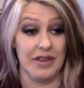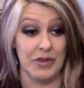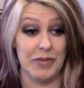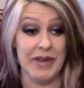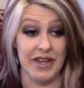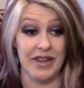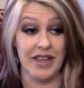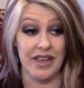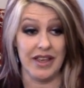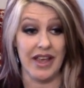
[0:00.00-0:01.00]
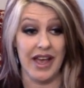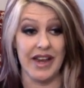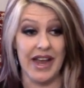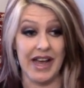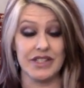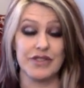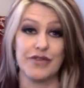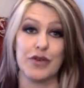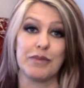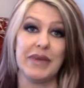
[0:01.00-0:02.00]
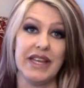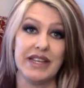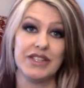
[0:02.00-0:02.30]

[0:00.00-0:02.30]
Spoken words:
But he had asked for me